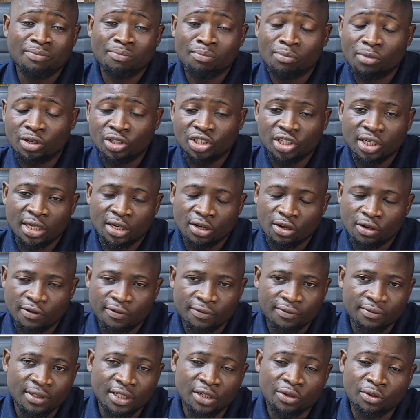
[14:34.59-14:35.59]
much enough
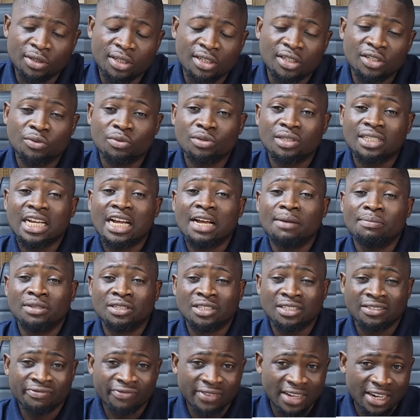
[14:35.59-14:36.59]
the O3 Schools app
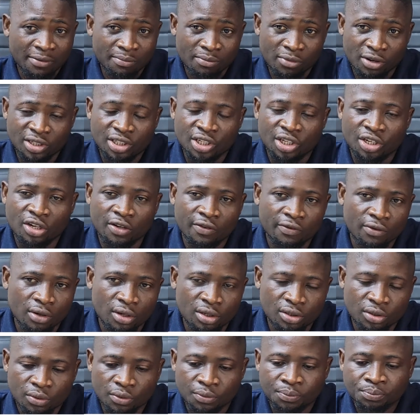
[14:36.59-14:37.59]
is very much enough
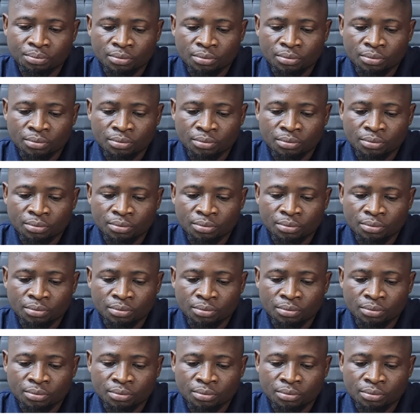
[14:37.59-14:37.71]
also